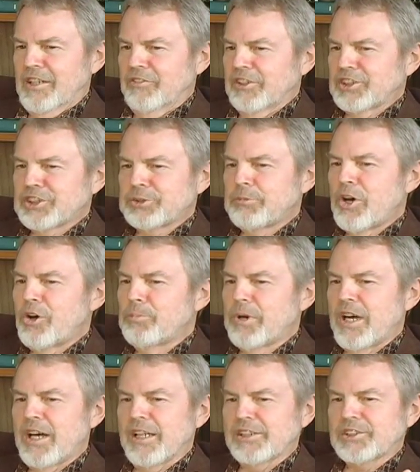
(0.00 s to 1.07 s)
if it's
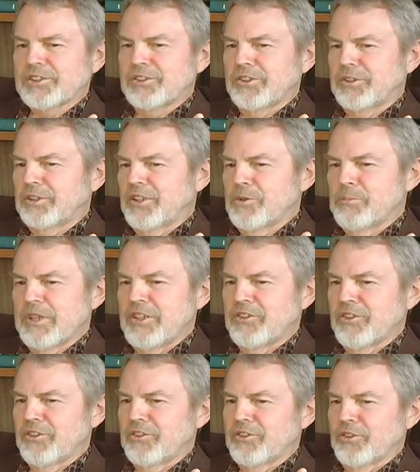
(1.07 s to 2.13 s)
smallpox or the
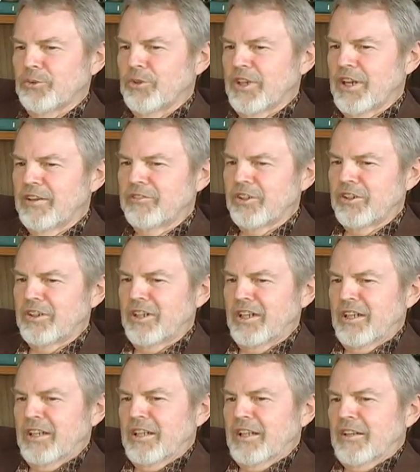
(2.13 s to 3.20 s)
measles or whatever,
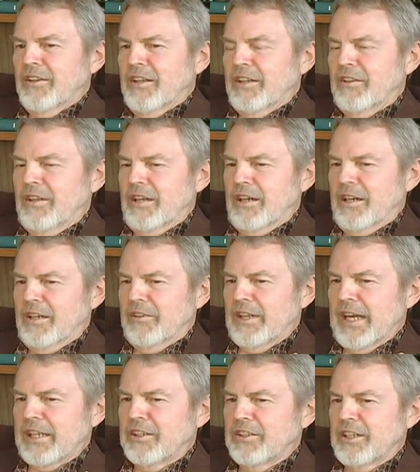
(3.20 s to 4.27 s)
uh,
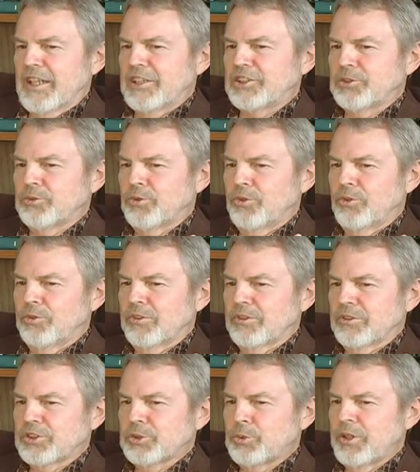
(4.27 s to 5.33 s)
that contagion will
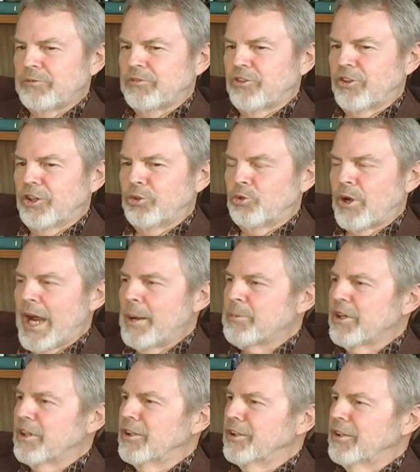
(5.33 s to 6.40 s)
sweep very
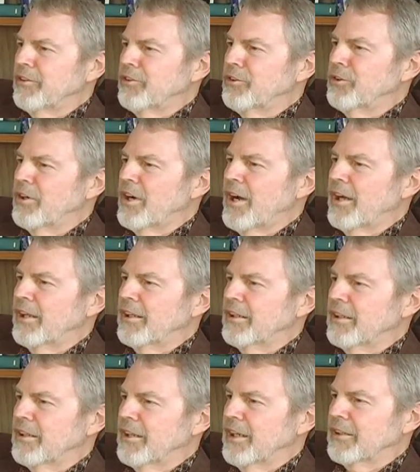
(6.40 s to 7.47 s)
rapidly through a highly
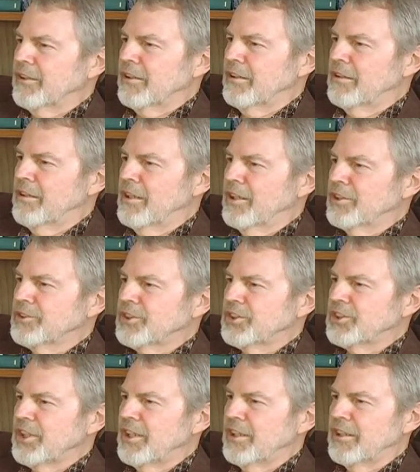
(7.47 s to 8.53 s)
connected
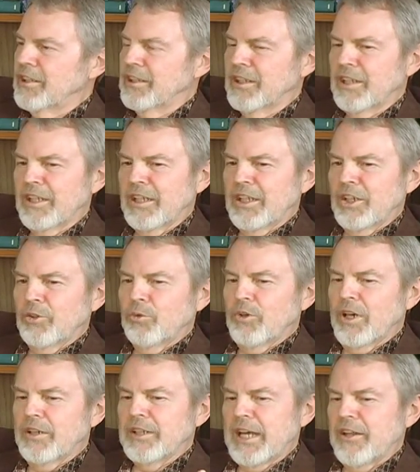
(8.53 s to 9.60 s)
society.
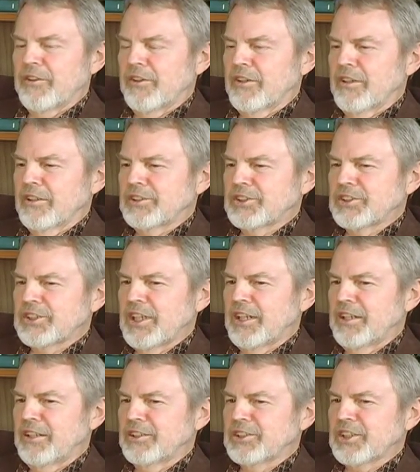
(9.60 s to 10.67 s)
Well, now that the
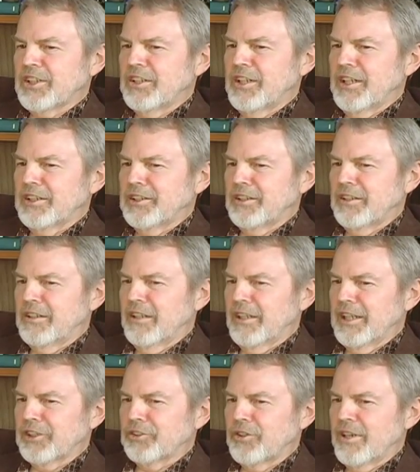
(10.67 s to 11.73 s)
society is connected
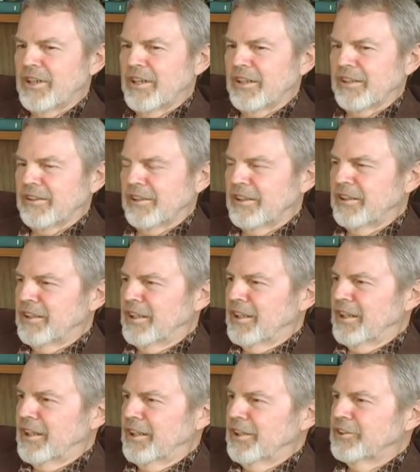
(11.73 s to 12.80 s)
electronically
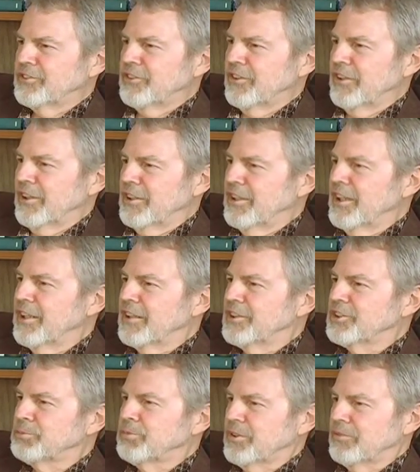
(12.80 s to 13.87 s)
and is fairly
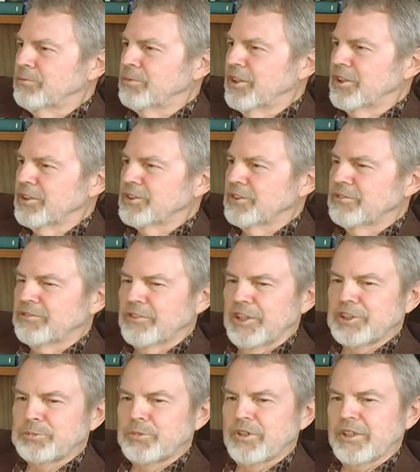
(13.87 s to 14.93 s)
dense because of
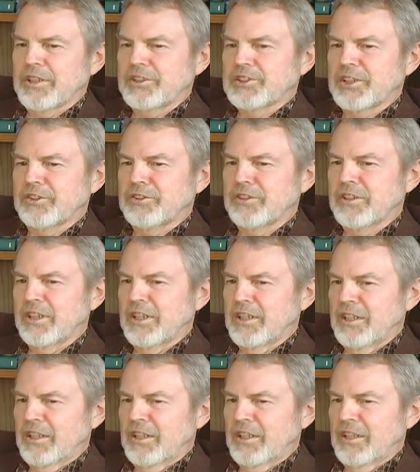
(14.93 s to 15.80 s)
Facebook, etc.,